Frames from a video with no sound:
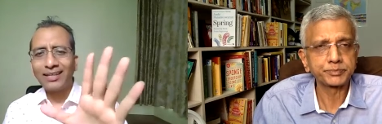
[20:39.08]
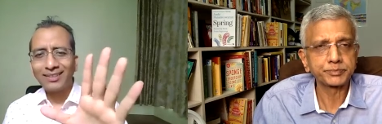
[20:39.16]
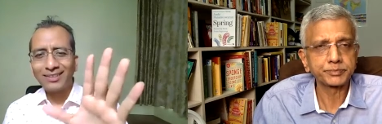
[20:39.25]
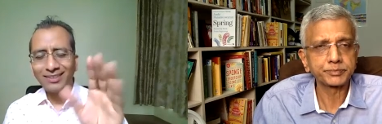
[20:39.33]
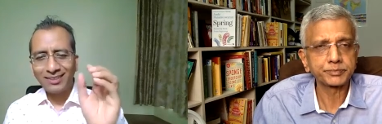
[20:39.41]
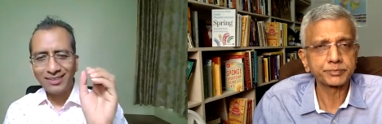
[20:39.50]

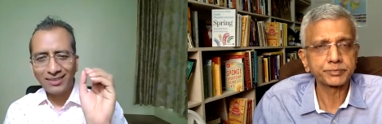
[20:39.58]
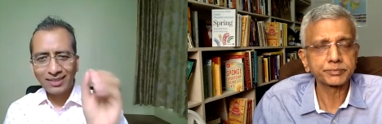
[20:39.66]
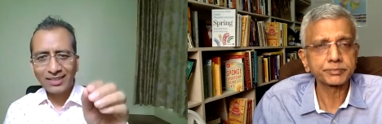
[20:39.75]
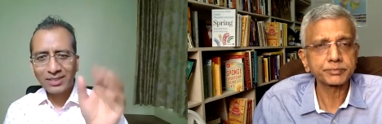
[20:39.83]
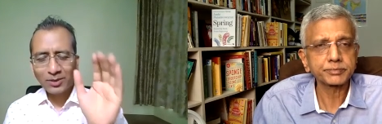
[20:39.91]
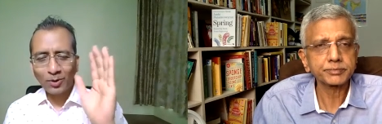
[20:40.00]
Speaker 1: that
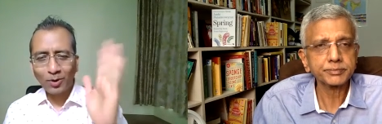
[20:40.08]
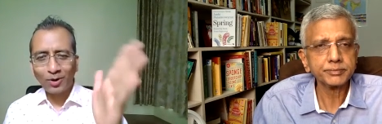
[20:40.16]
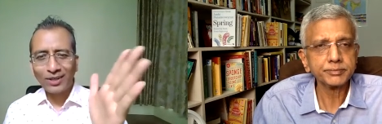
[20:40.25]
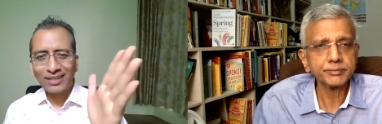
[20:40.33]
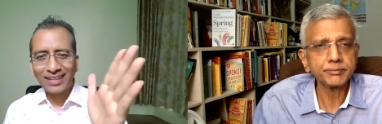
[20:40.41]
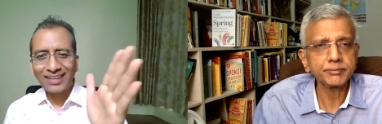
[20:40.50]
risk
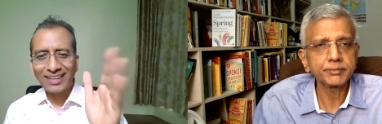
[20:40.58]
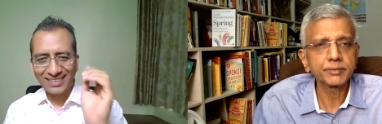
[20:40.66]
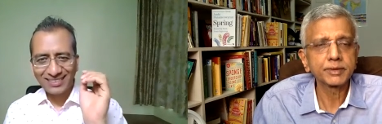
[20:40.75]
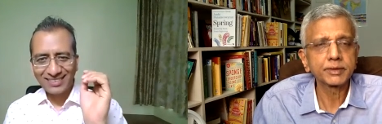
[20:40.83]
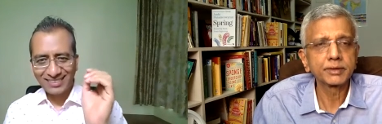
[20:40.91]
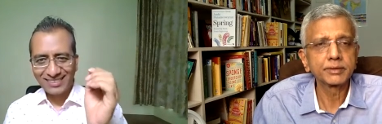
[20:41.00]
or
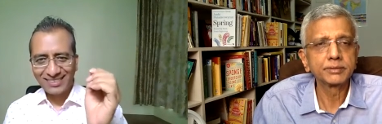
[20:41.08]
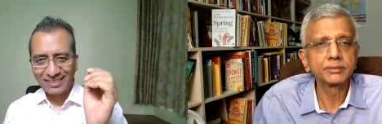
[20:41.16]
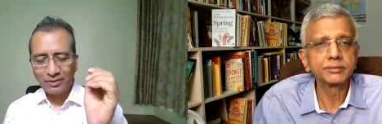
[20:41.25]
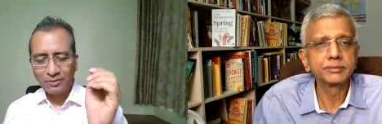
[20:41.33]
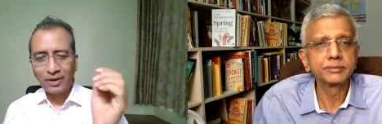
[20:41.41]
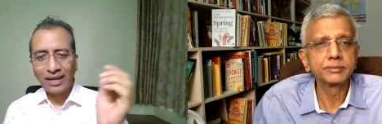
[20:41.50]
daring?
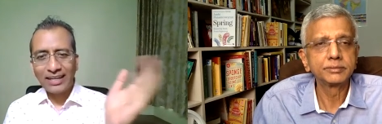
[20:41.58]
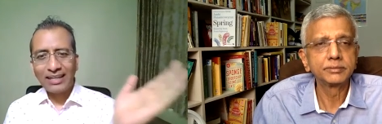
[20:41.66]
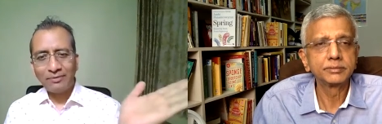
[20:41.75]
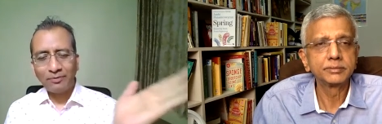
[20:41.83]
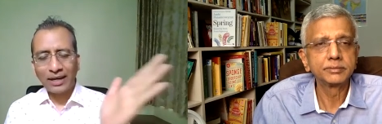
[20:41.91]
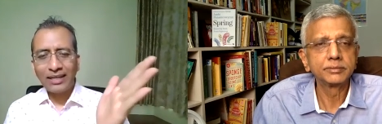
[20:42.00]

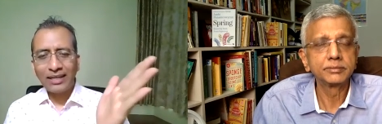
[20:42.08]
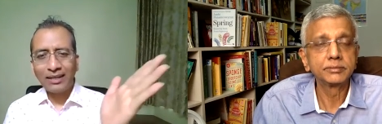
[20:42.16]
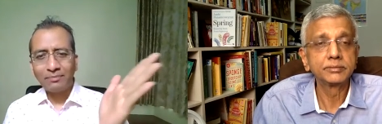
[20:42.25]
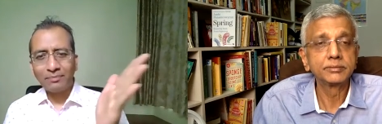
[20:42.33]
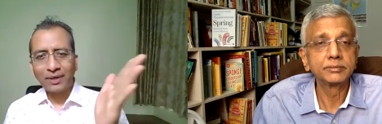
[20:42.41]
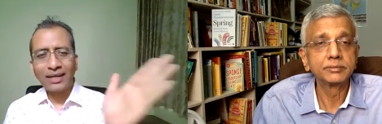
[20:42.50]
While, while
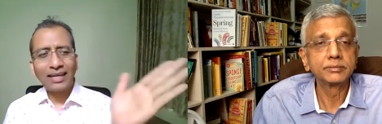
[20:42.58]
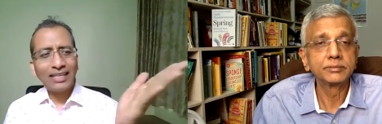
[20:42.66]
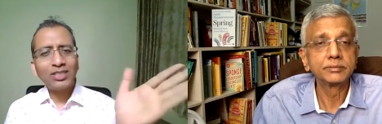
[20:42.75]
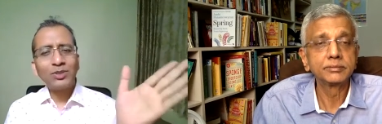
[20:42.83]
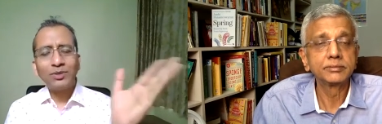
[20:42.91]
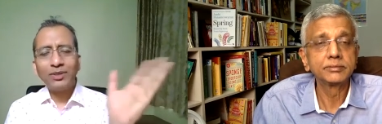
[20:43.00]

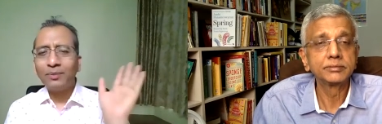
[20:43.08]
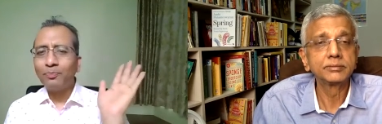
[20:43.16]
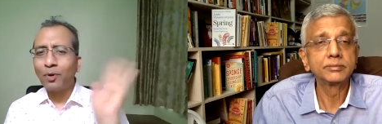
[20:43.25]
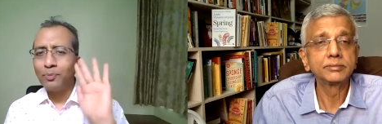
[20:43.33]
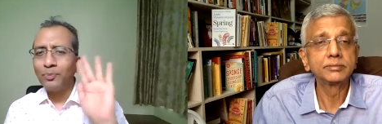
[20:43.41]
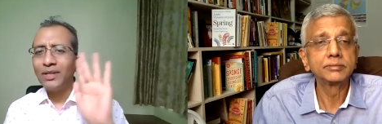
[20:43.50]
against
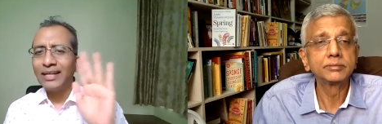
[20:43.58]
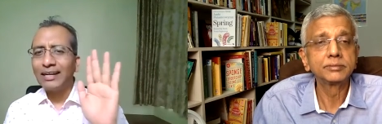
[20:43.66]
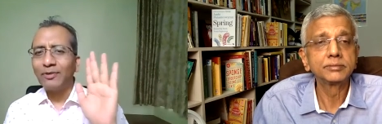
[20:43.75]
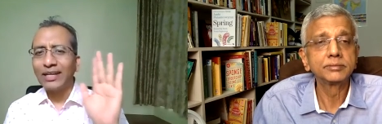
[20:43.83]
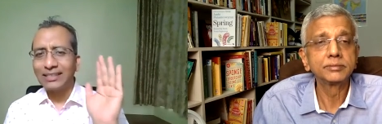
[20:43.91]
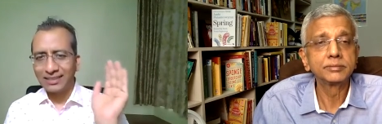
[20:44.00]
the popular
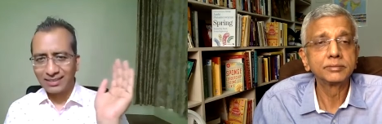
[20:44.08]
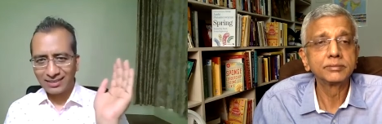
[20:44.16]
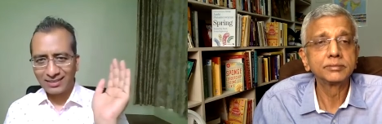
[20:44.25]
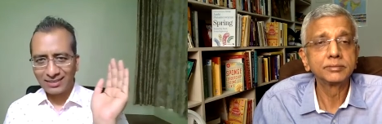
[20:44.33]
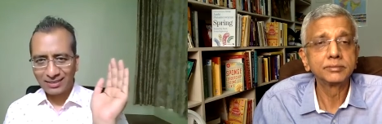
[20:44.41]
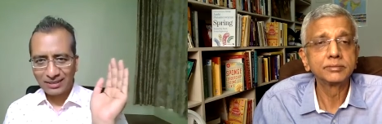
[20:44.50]

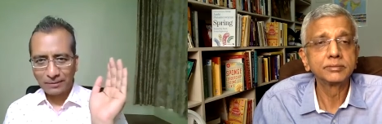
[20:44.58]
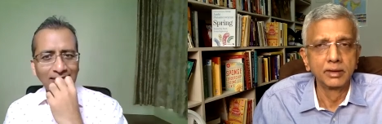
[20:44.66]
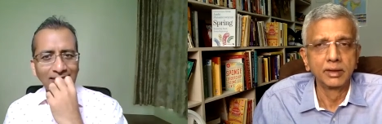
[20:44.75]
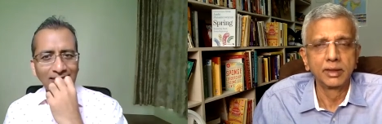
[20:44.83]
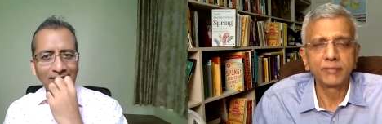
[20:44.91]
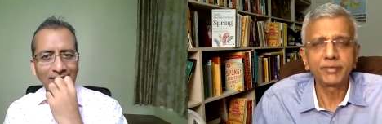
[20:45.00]
advice
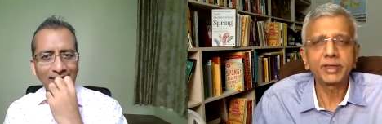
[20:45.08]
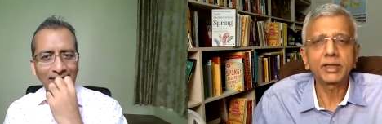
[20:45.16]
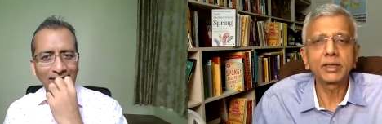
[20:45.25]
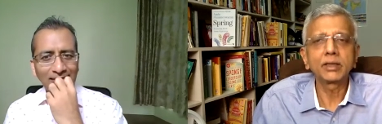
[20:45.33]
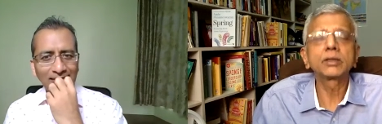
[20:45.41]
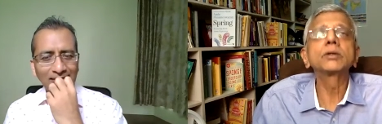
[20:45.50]

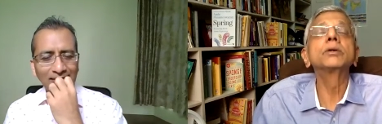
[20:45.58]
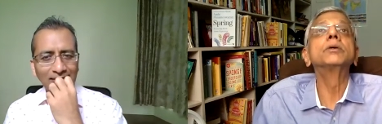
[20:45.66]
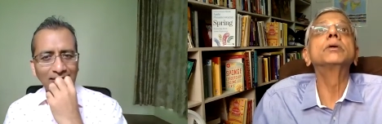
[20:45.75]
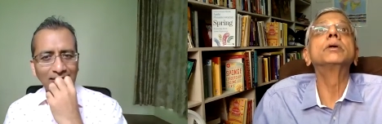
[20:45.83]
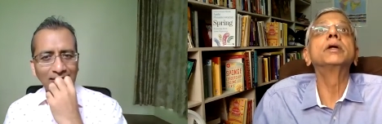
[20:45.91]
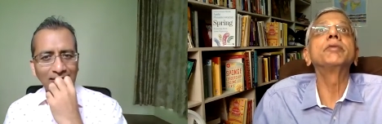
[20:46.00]
Speaker 2: difficult
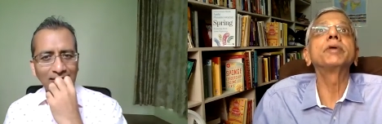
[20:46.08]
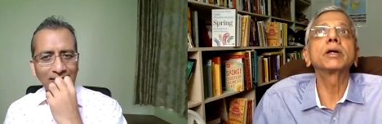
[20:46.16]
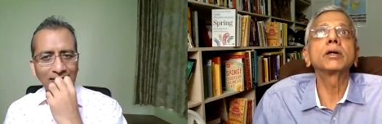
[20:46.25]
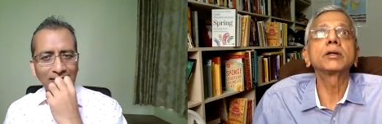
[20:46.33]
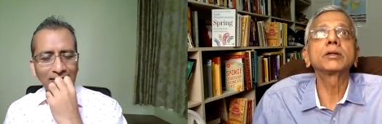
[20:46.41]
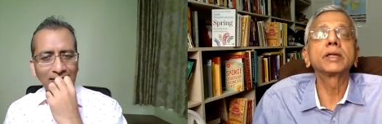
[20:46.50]
to
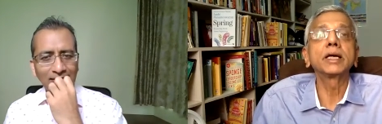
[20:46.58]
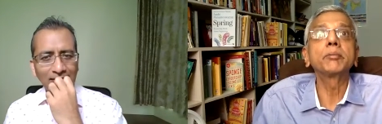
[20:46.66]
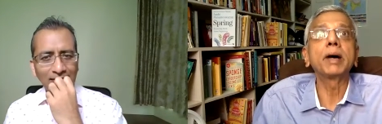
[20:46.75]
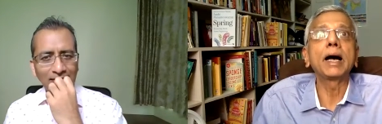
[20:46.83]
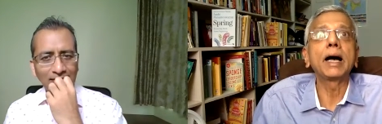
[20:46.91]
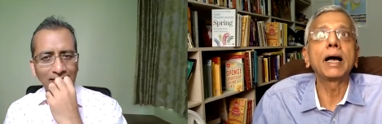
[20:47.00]
difficult to
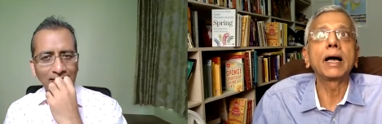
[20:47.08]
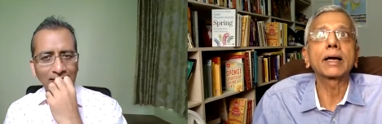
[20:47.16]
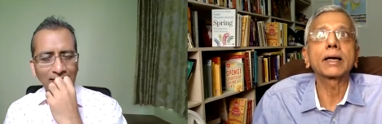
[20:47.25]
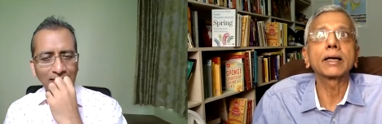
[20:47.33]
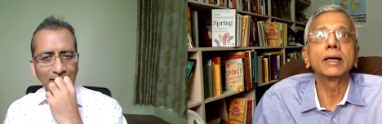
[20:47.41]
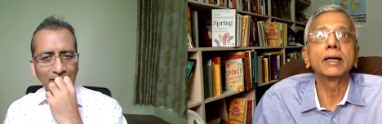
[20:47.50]
think back
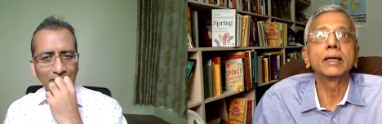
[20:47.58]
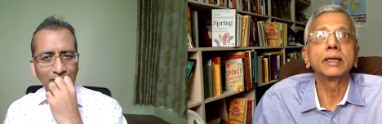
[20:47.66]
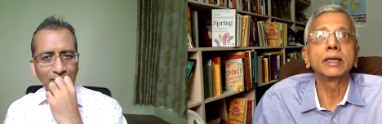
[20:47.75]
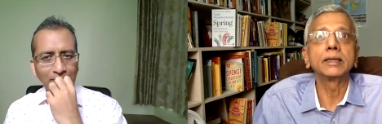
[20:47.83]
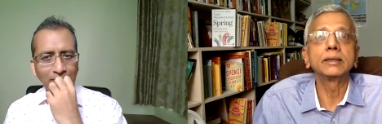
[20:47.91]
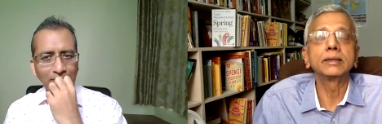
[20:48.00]
and
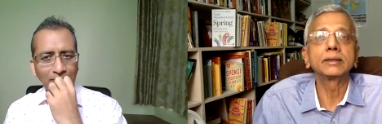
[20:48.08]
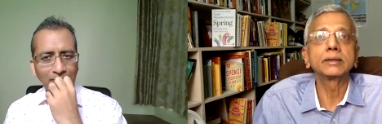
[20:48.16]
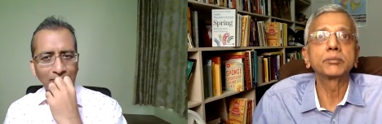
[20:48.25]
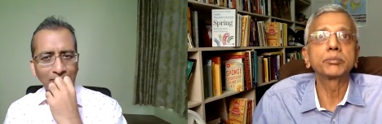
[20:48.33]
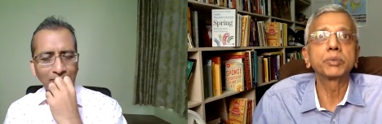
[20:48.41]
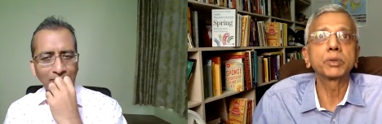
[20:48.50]
and
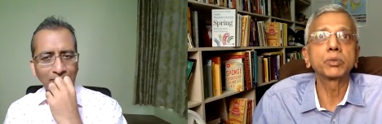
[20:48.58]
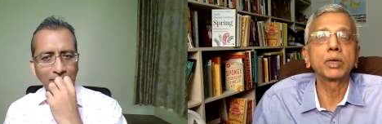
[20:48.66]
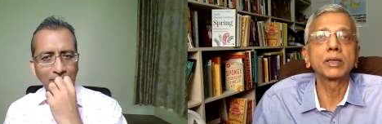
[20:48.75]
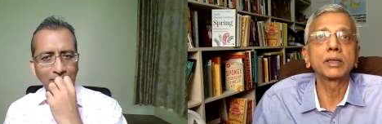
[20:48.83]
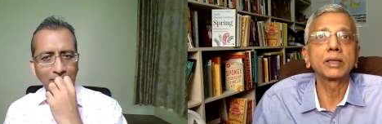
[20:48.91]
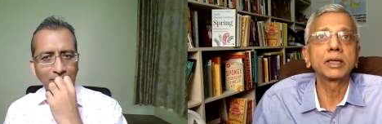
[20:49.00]
put
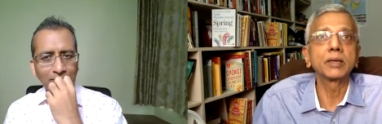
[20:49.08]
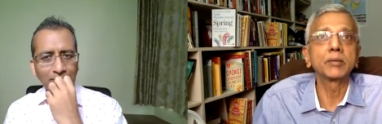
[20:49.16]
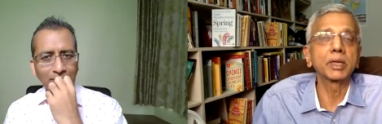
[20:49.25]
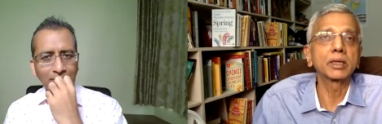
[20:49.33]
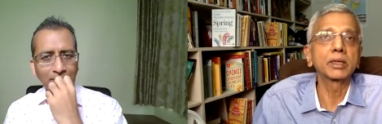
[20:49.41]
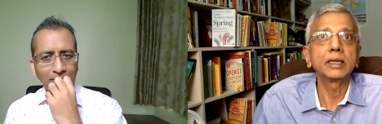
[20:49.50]
one thing
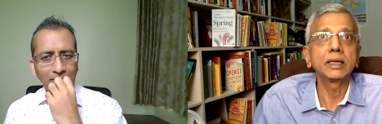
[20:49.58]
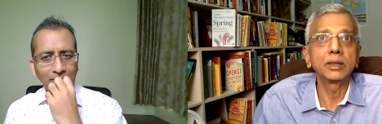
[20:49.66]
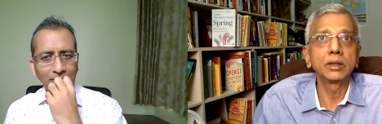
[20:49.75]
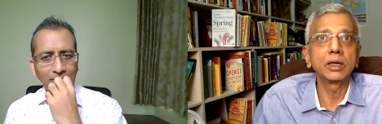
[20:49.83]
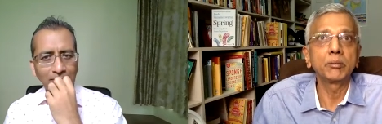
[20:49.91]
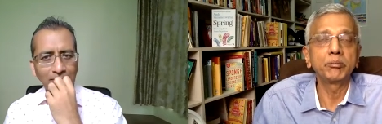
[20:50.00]
but you
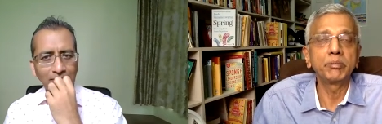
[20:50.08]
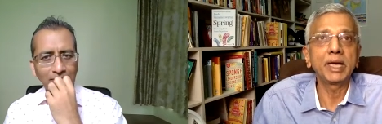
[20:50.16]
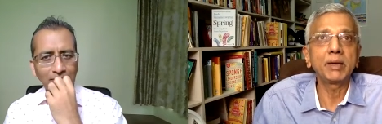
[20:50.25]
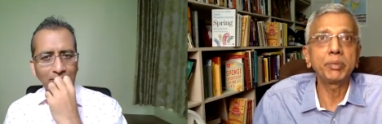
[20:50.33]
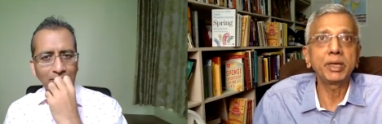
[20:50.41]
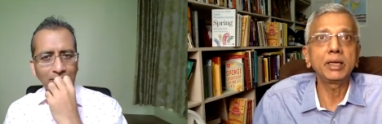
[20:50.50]
know
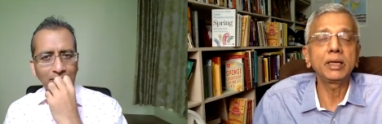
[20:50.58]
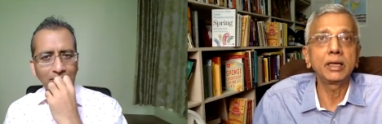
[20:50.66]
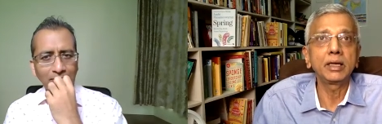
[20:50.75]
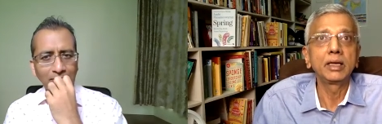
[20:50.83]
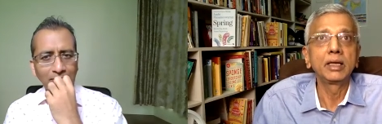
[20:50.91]
maybe